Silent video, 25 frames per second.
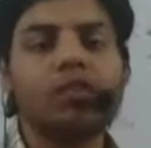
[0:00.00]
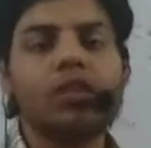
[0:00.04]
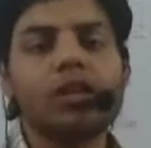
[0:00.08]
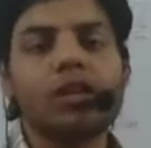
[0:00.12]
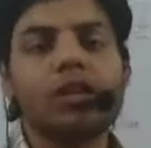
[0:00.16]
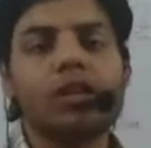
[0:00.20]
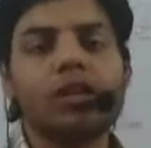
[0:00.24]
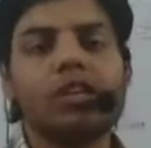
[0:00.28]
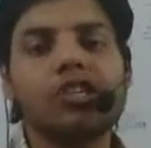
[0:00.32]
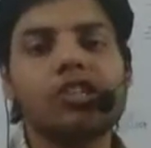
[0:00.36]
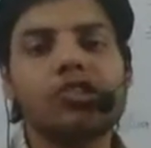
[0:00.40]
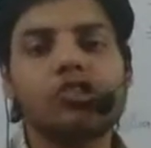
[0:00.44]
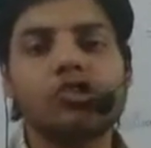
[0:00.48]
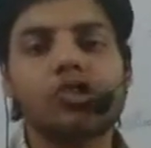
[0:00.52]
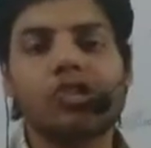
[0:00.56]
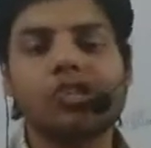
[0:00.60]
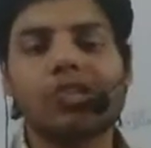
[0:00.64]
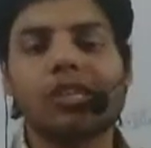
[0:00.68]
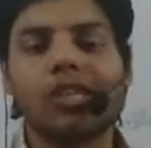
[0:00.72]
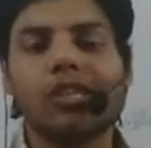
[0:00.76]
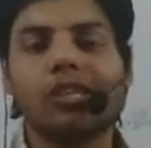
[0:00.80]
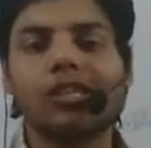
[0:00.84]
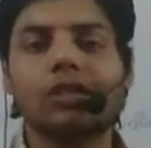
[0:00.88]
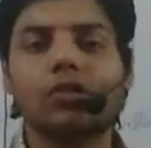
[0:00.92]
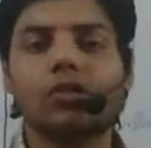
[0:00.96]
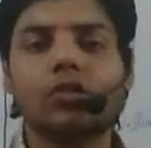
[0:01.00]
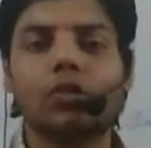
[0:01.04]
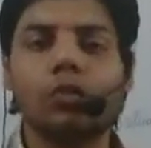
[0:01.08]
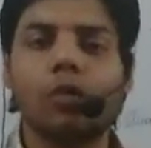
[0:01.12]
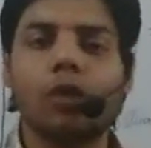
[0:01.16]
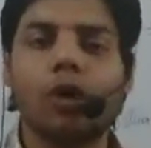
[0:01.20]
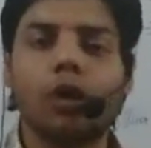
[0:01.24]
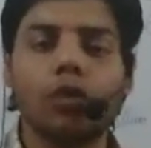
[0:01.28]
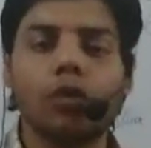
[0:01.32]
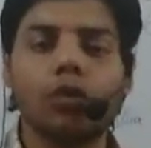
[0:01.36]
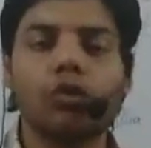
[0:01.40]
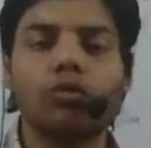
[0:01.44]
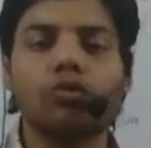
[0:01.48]
These three cells we
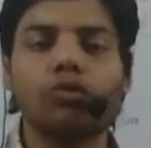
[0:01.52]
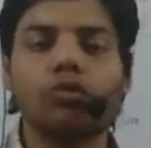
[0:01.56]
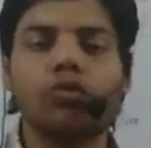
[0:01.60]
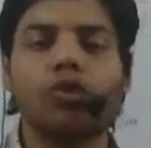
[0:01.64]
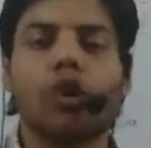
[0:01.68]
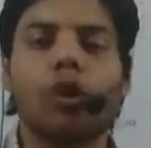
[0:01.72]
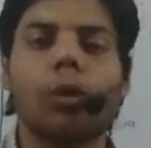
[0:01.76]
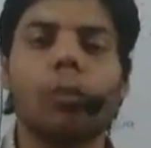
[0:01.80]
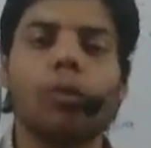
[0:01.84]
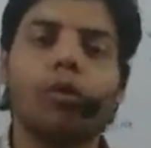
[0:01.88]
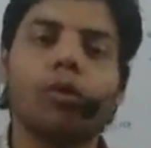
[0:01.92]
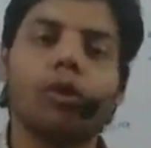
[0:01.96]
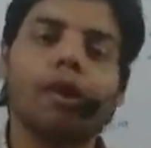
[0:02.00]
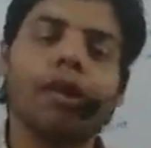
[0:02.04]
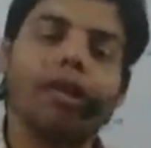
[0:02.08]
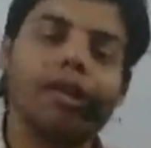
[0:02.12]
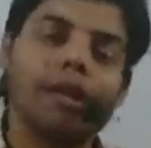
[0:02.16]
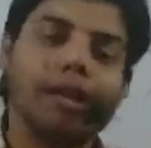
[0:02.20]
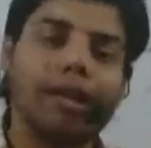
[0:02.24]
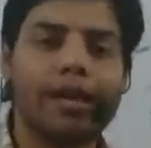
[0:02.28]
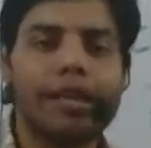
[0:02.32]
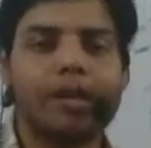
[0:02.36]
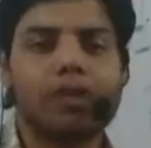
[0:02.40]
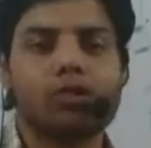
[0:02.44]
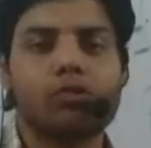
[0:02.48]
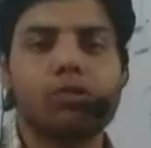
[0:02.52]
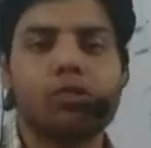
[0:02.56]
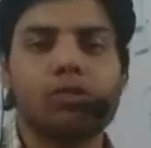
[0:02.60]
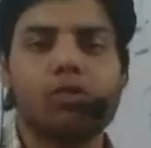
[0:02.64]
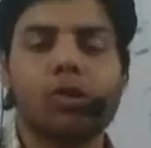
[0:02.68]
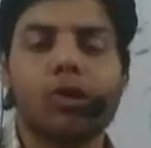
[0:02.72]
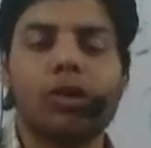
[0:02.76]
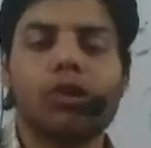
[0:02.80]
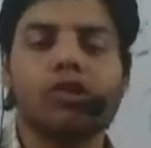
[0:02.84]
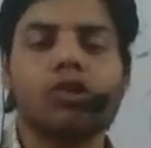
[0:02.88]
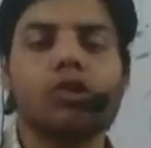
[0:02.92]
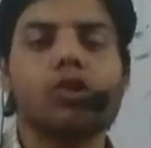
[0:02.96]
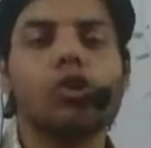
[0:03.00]
are going to talk about in the next video
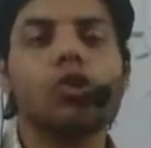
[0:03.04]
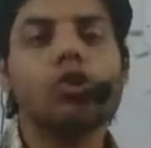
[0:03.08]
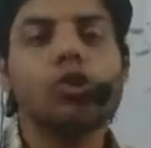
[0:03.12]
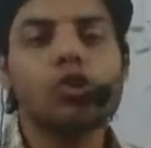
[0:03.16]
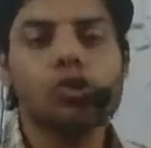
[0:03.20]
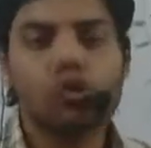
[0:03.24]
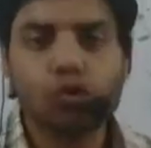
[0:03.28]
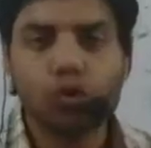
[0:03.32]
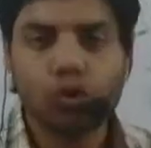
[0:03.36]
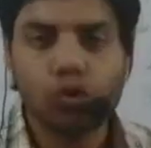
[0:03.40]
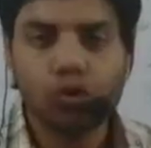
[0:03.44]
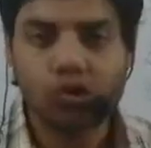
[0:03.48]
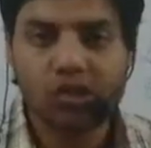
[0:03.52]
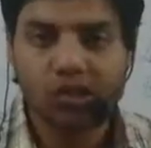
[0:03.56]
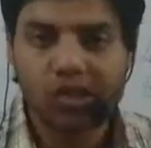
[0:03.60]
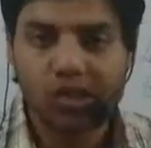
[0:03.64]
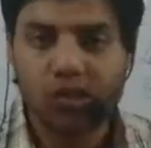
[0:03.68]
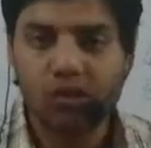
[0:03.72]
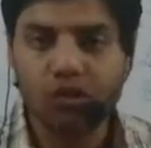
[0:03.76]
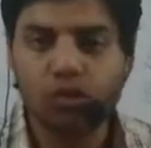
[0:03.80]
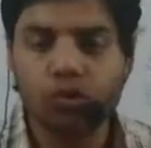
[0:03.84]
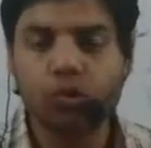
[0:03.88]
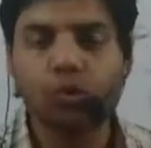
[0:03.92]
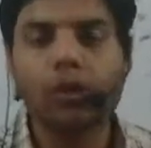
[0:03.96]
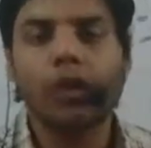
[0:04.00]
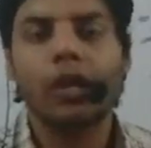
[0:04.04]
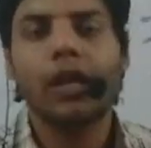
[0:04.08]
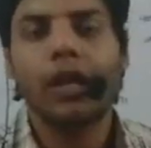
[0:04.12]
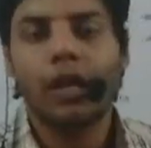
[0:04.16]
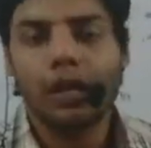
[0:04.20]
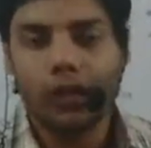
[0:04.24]
lecture. So stay tuned.